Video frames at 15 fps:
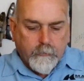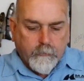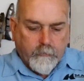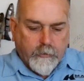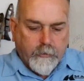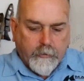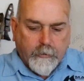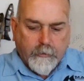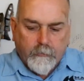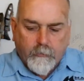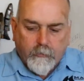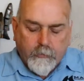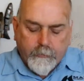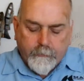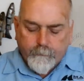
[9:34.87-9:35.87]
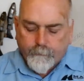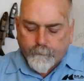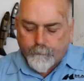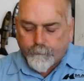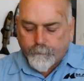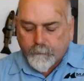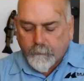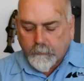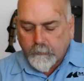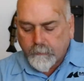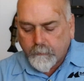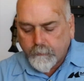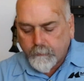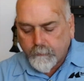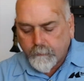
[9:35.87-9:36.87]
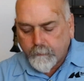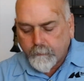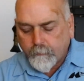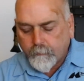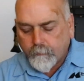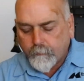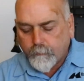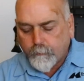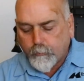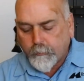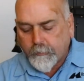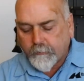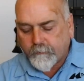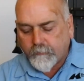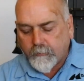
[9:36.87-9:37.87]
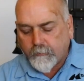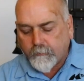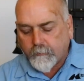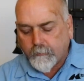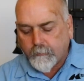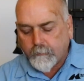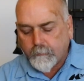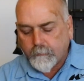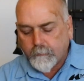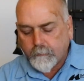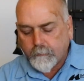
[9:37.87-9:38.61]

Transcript: take our line, put our sinker on,